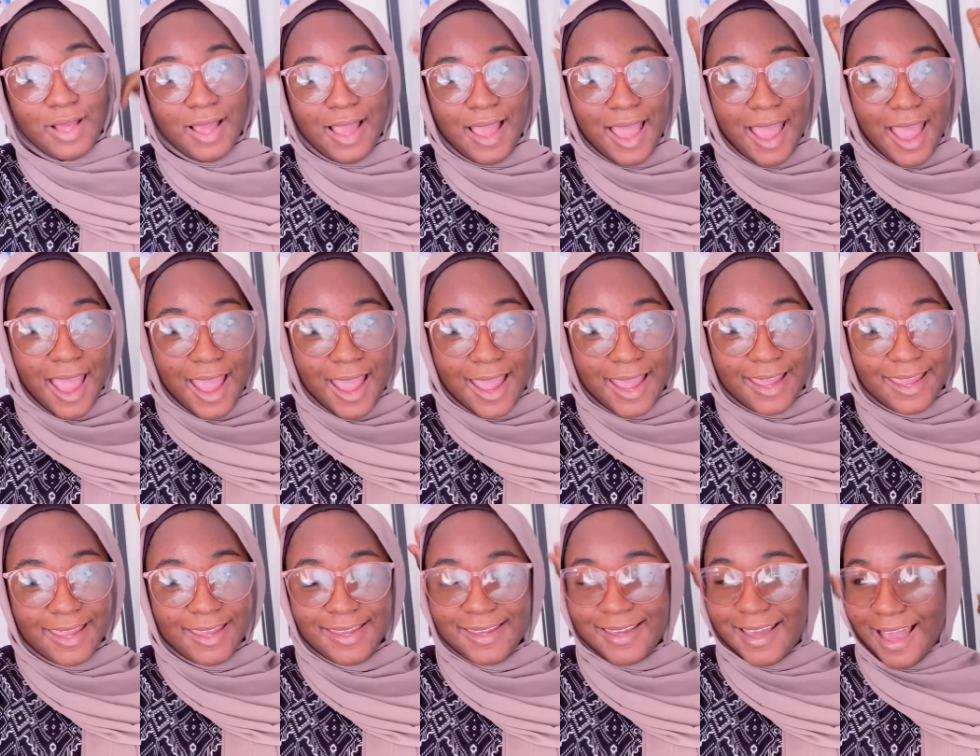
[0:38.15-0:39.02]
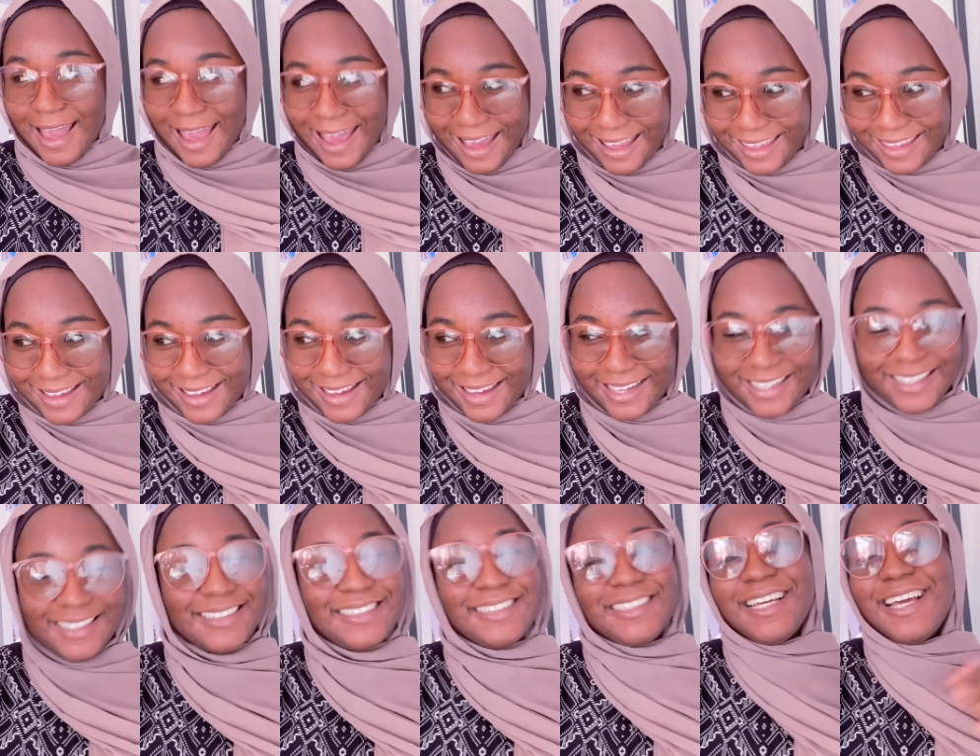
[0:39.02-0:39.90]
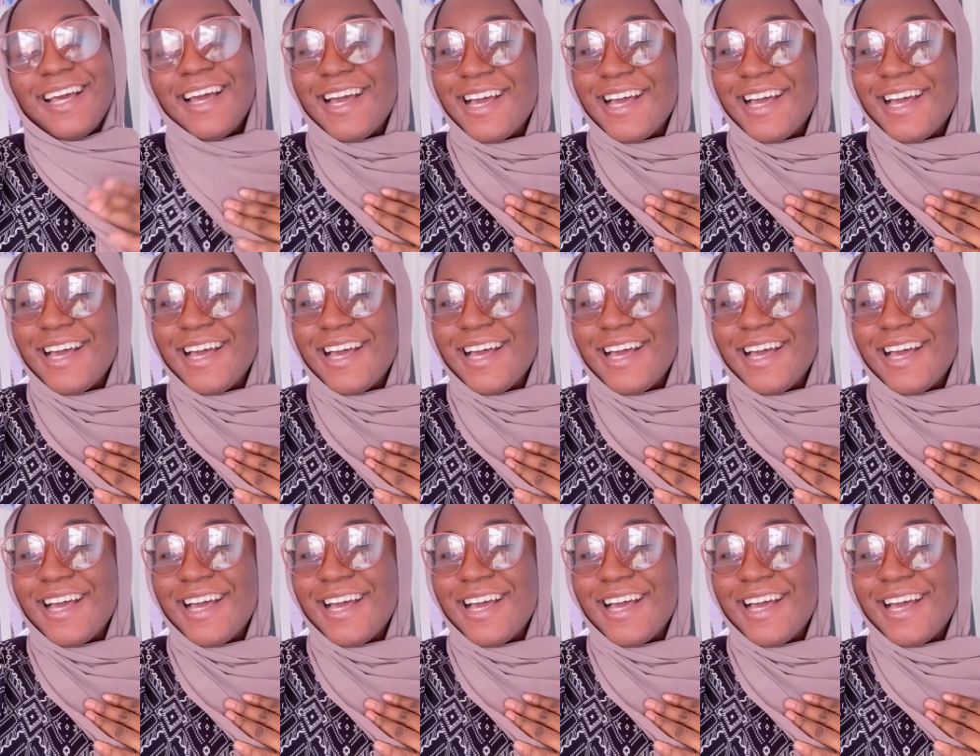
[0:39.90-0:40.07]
Hi, hi guys.